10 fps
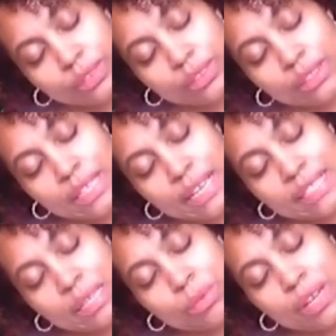The next
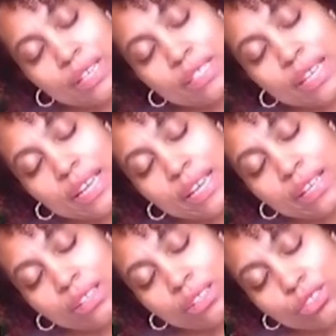time you
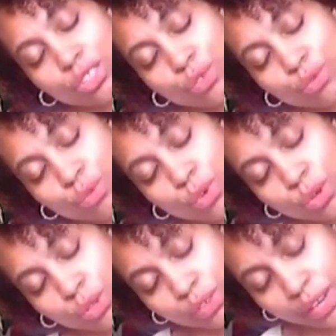exhale, just
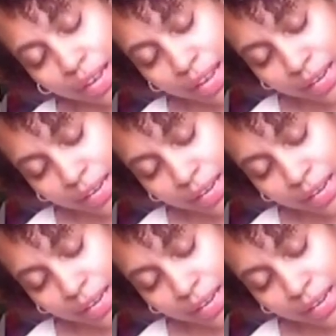roll your head